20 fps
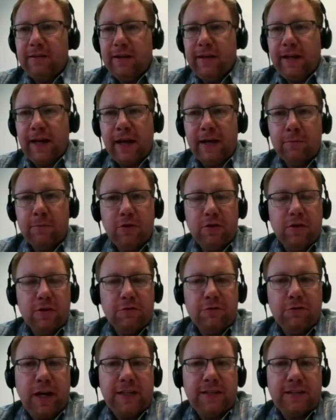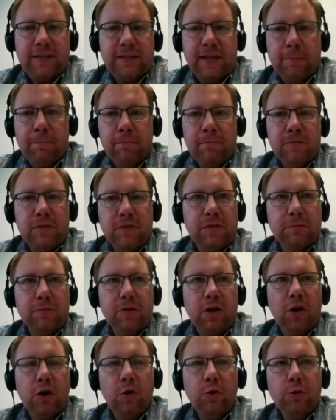a library or write some
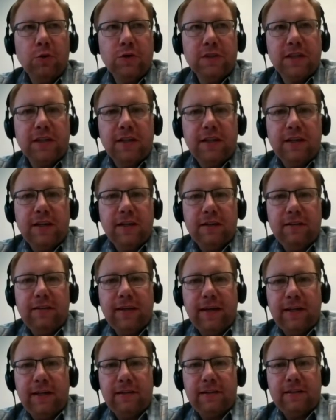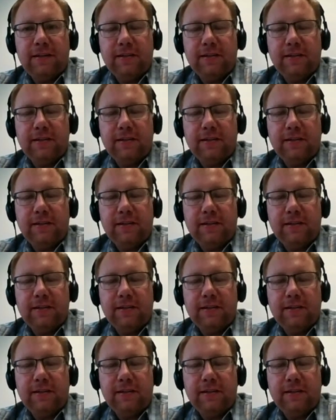code that